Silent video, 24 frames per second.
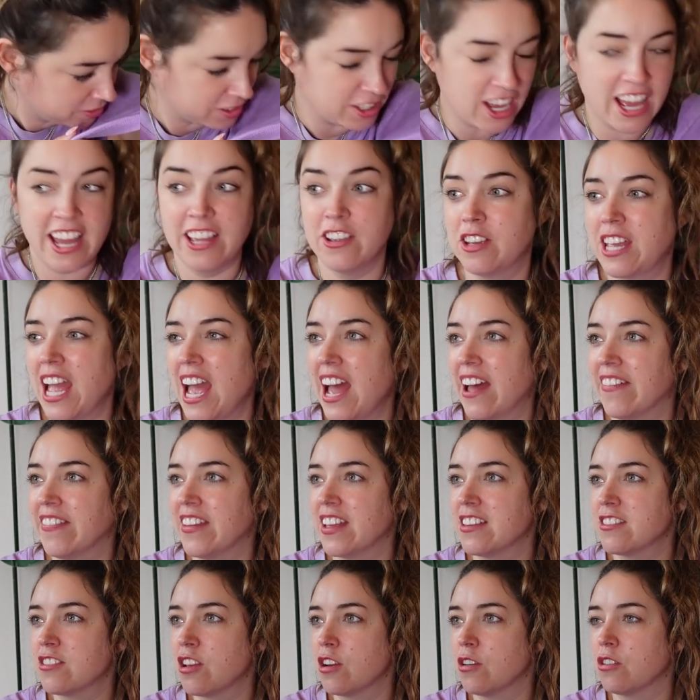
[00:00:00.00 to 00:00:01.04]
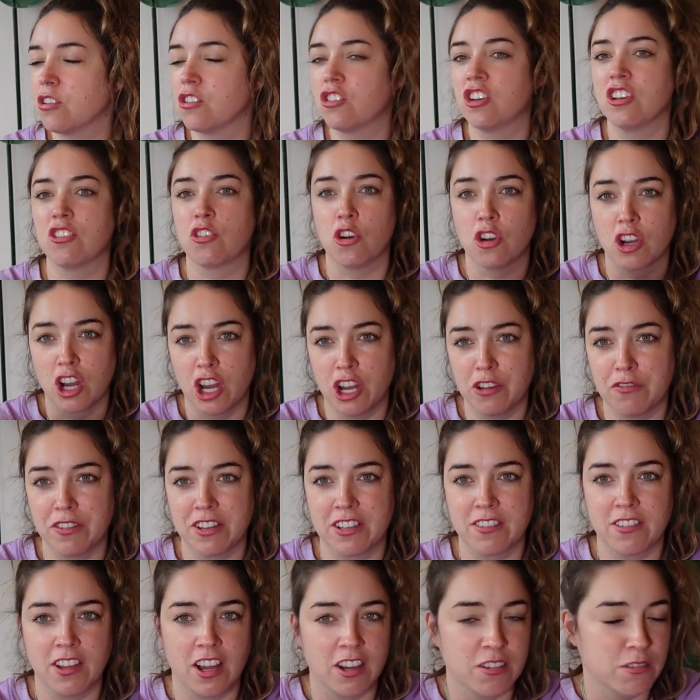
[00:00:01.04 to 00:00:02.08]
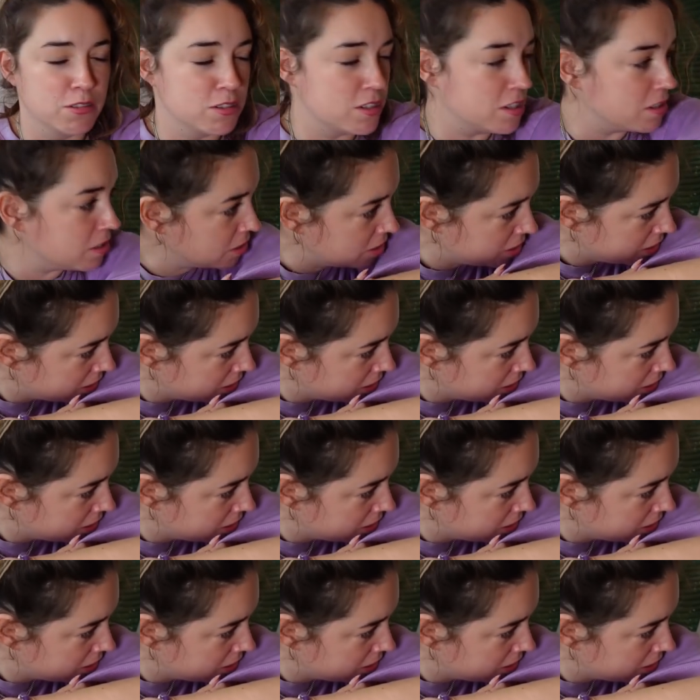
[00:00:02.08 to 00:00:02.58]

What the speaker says: Yeah, you can. They're so... She's got COVID nose.